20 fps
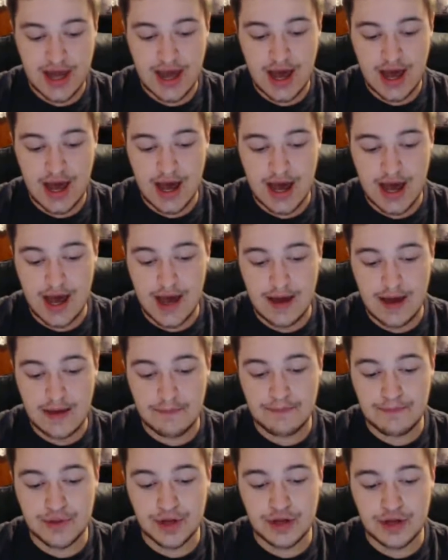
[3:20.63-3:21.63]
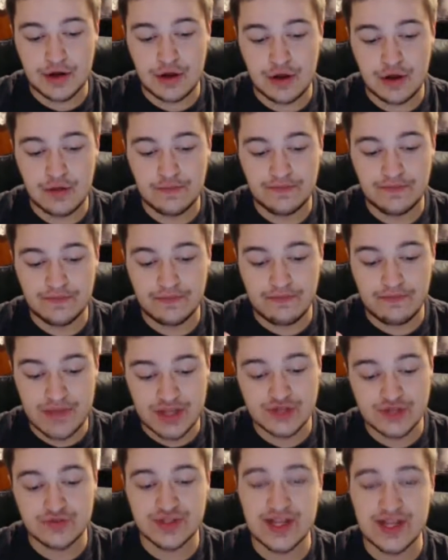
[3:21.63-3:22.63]
but
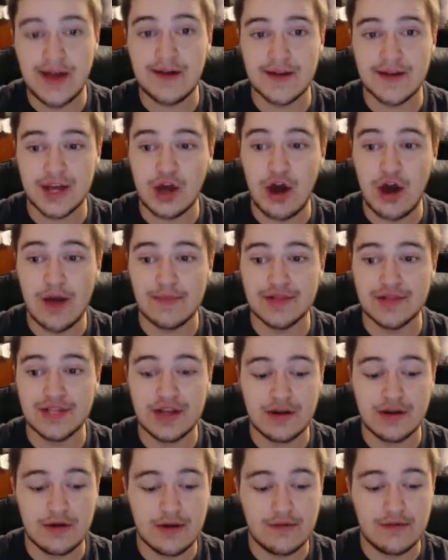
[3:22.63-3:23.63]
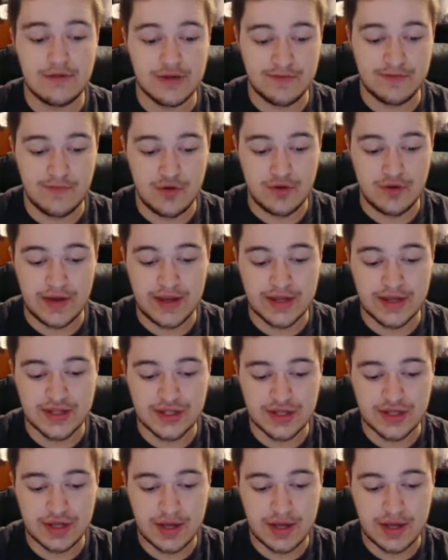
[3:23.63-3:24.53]
Miz was out at commentary with Maurice.